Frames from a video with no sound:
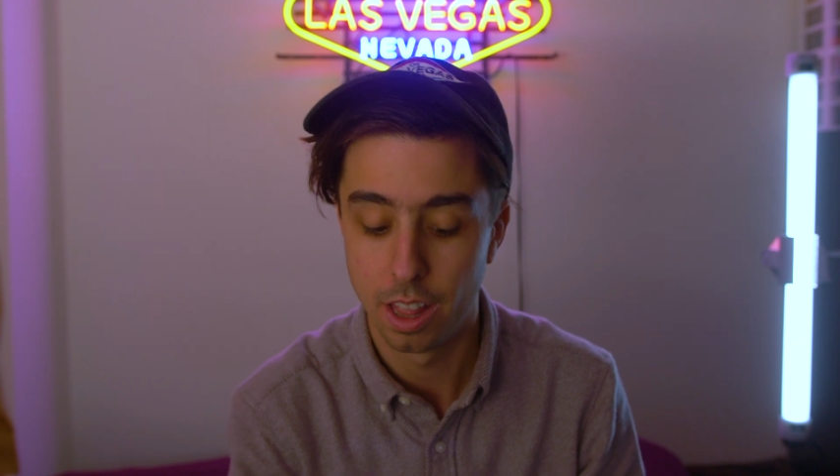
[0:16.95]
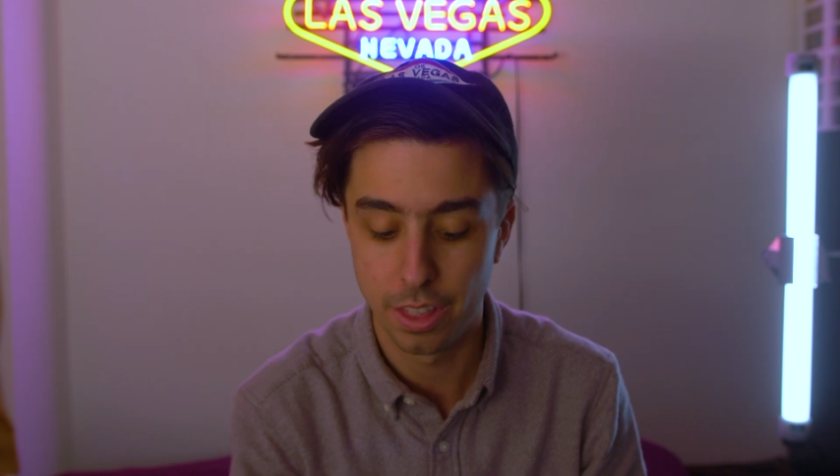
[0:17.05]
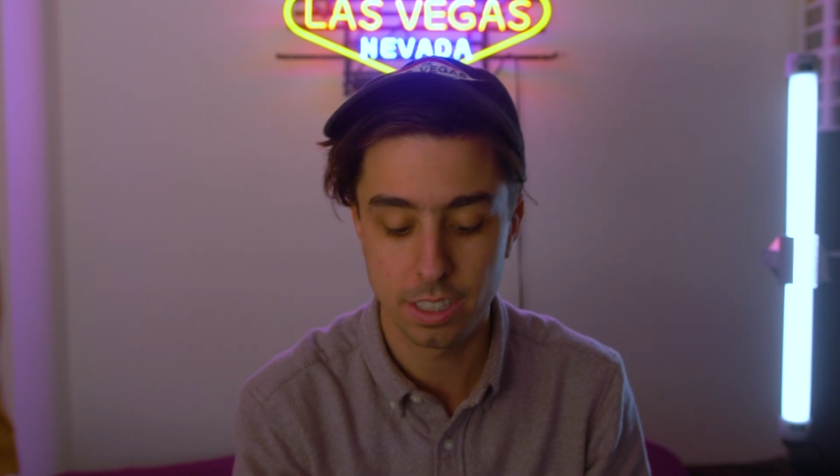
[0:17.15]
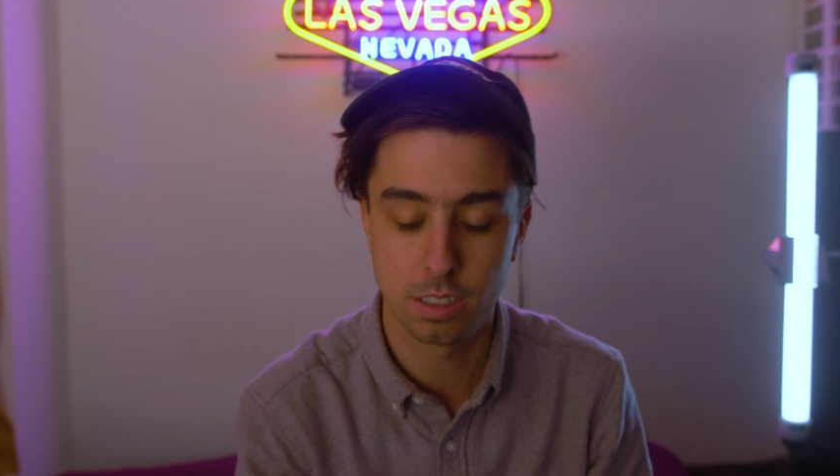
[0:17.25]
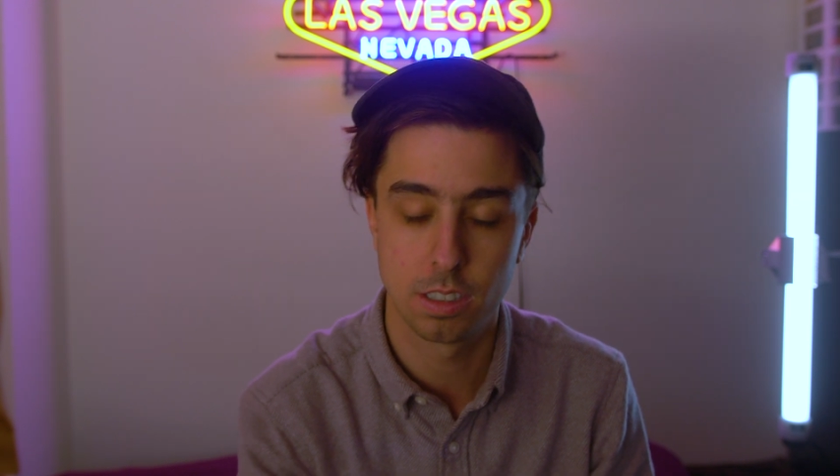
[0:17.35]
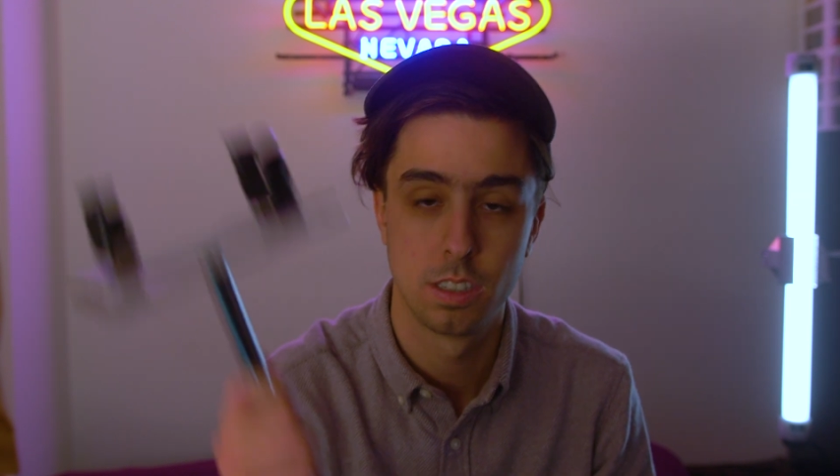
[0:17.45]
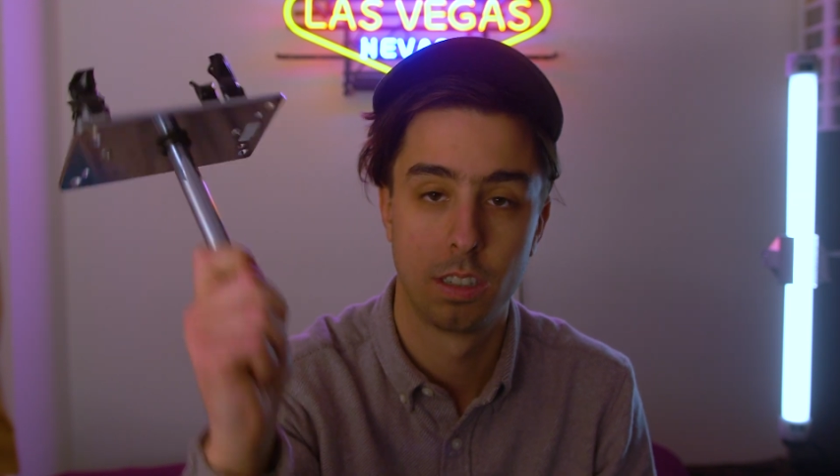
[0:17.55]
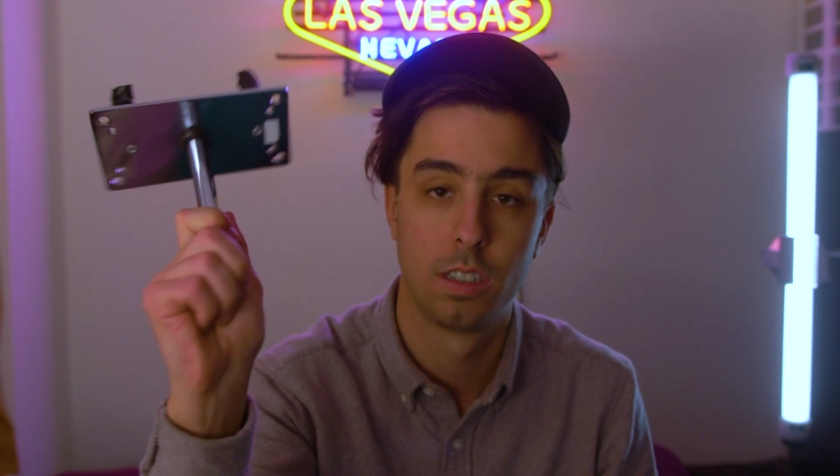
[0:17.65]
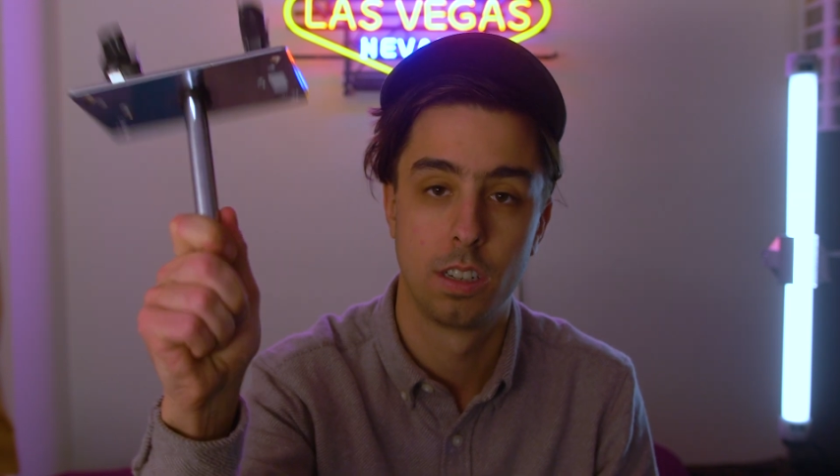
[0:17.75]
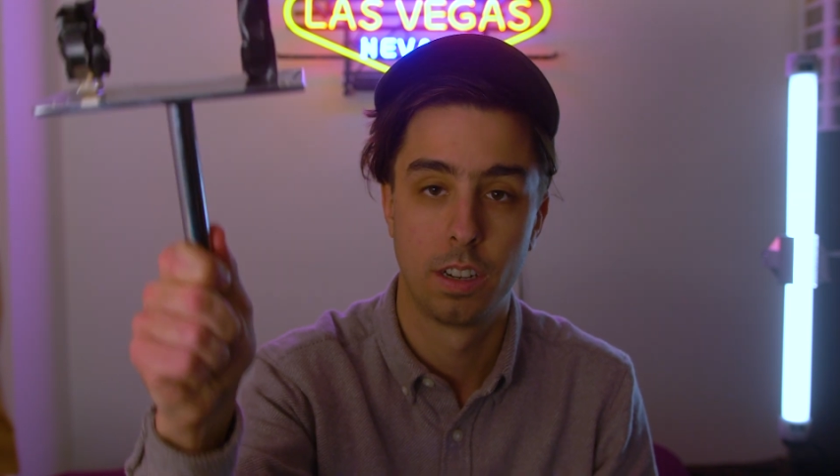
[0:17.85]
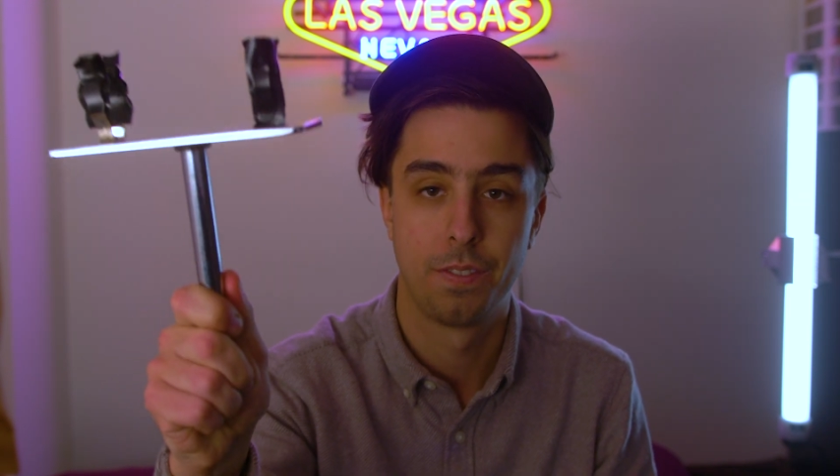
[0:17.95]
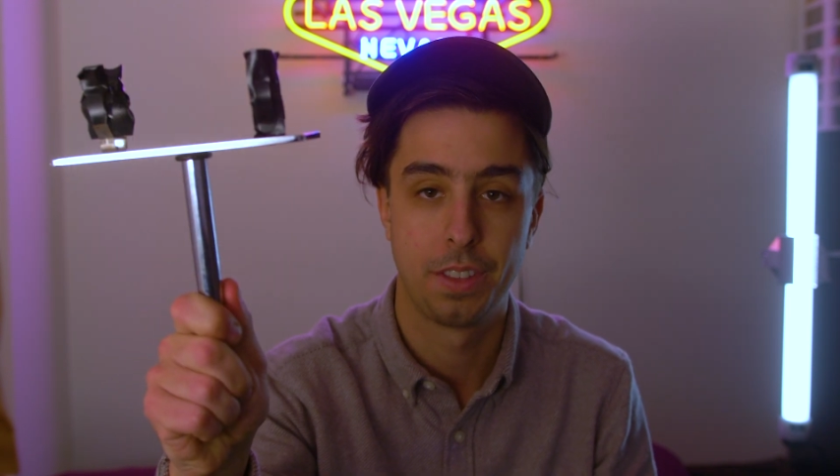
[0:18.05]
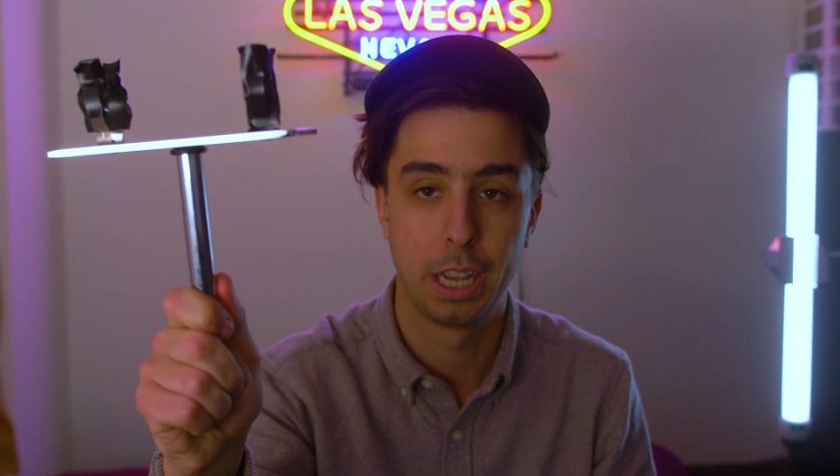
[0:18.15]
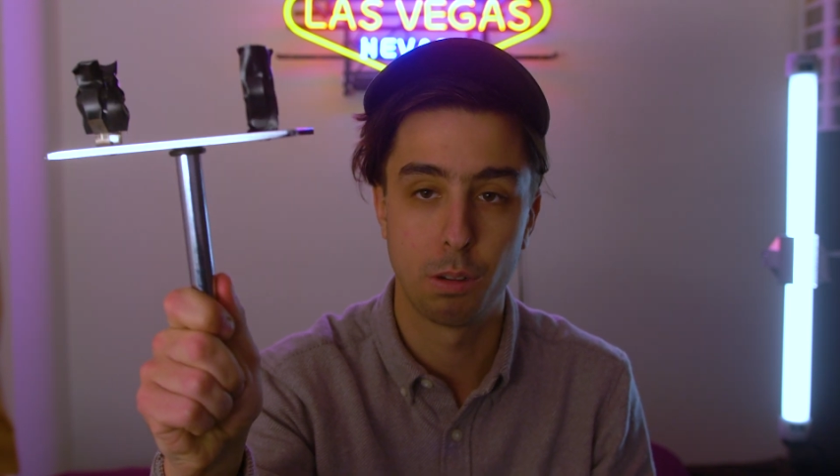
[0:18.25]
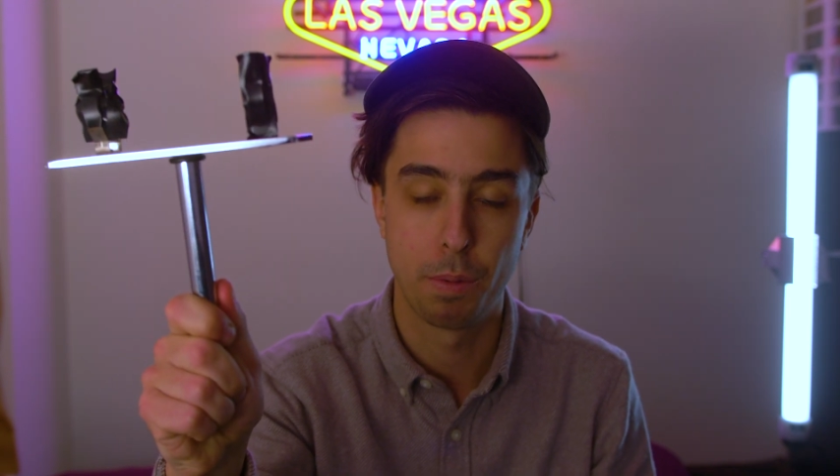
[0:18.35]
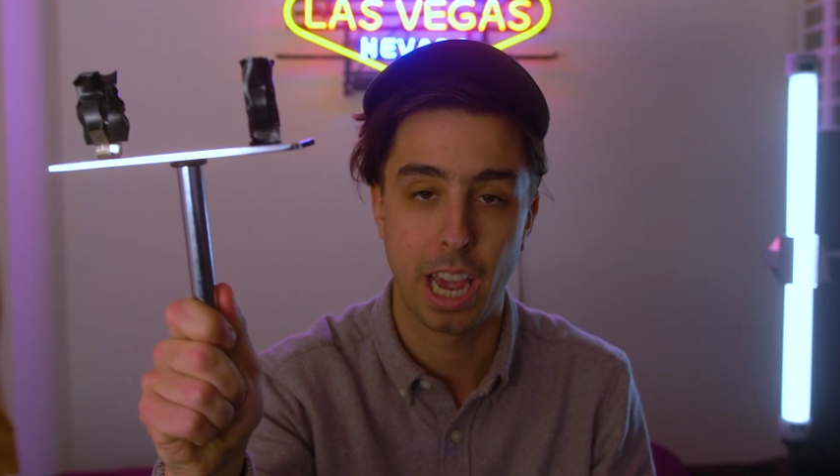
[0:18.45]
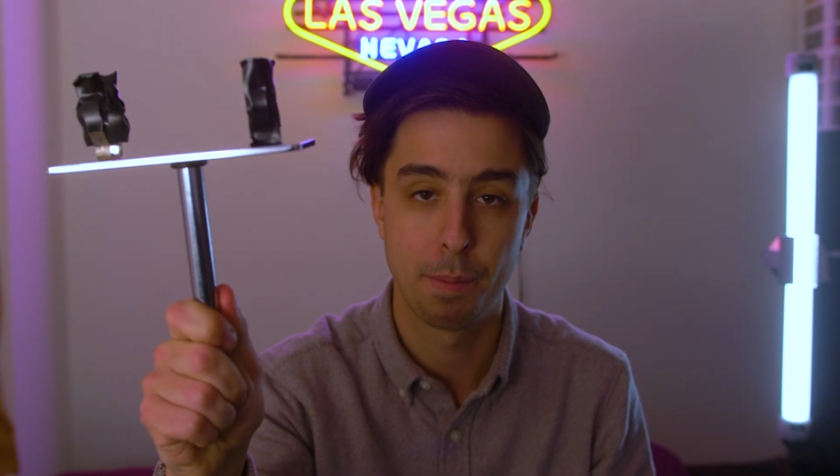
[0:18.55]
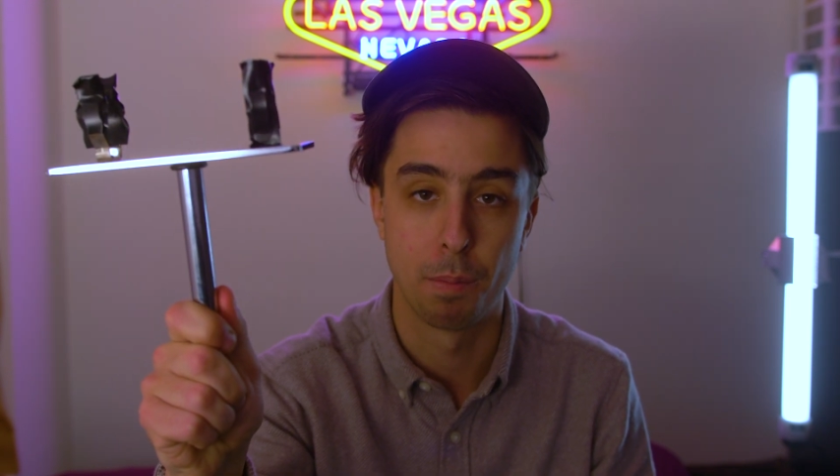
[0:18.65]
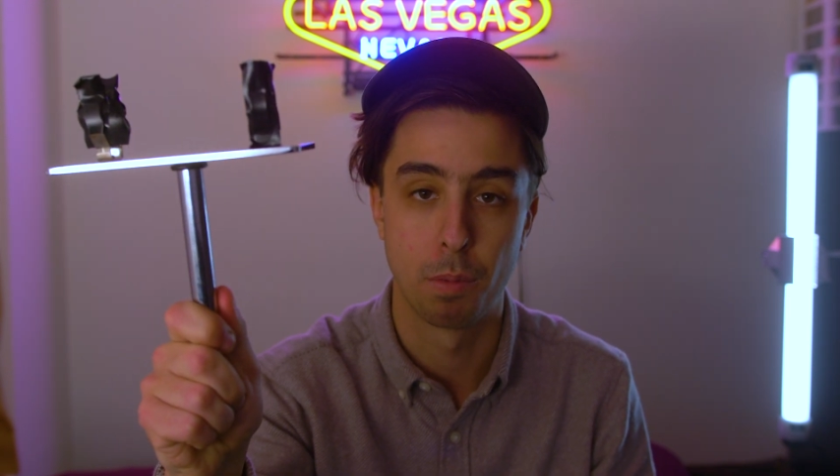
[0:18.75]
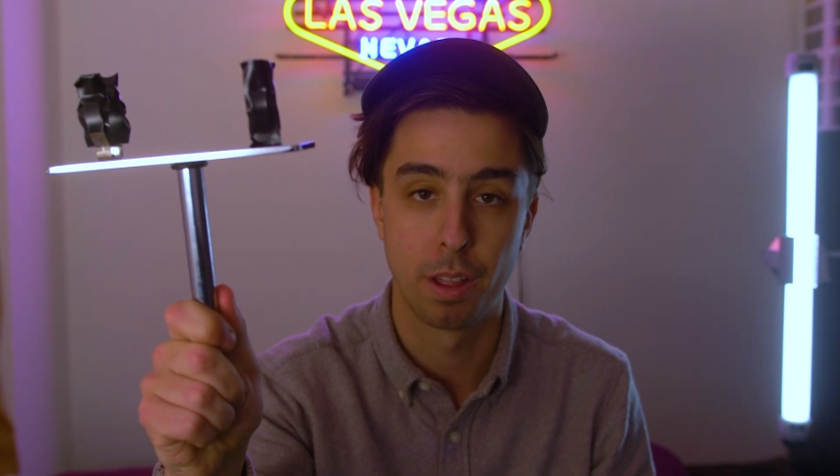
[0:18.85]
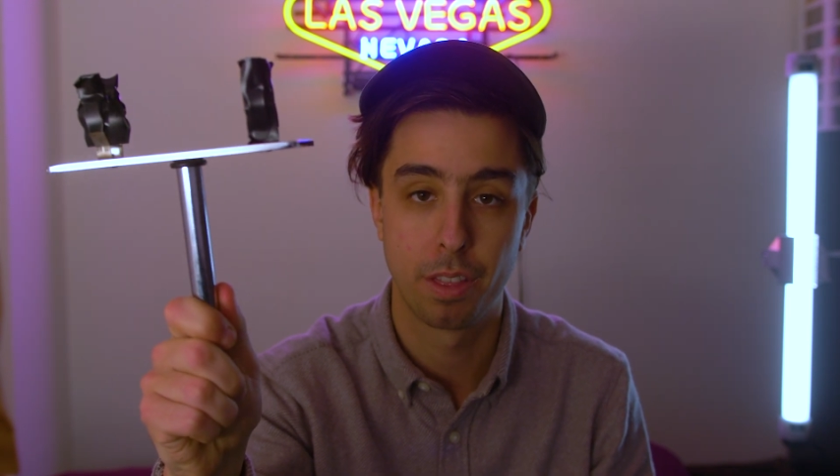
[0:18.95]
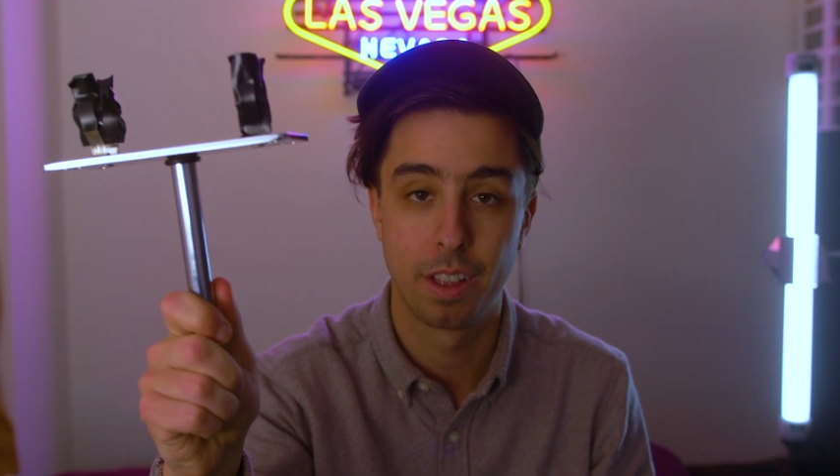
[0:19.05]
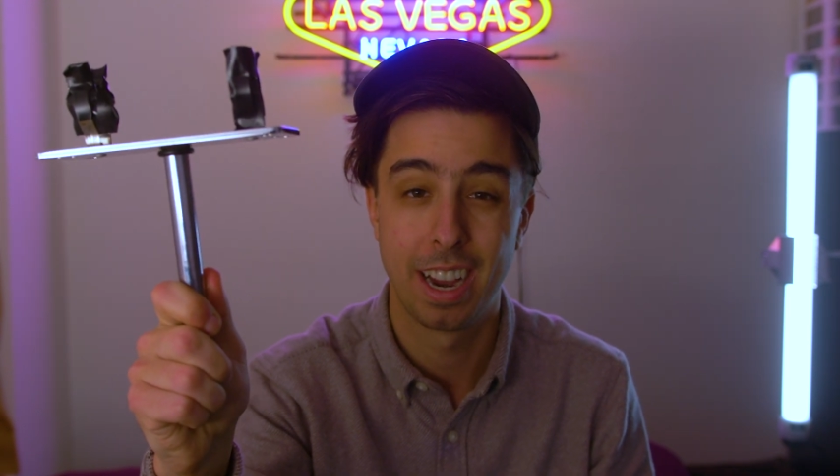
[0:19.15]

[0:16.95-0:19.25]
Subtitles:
This is what we came up with.